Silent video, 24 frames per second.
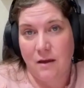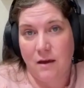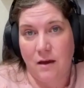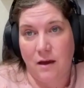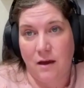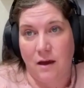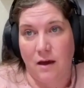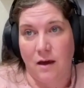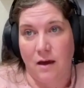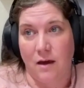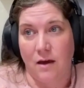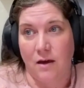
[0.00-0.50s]

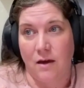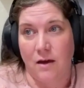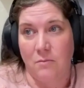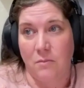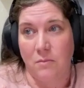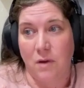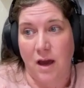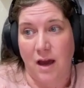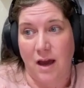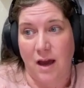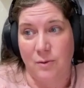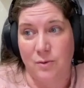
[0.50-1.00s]

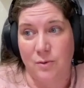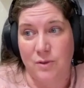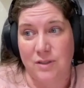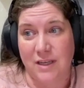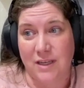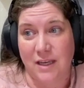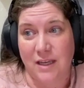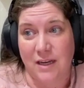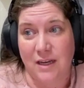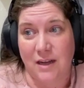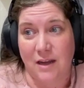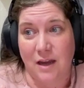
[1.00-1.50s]
I was
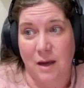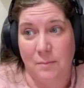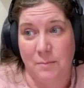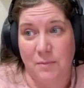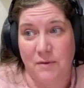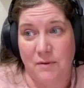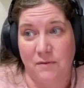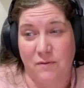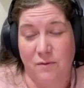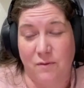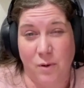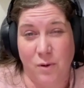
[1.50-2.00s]
getting up
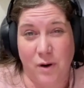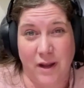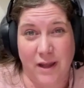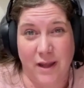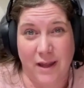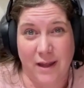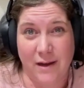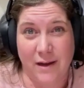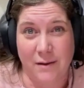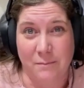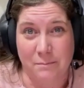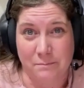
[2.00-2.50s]
at 4
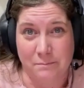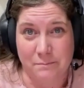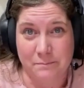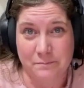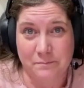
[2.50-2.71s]
a.m.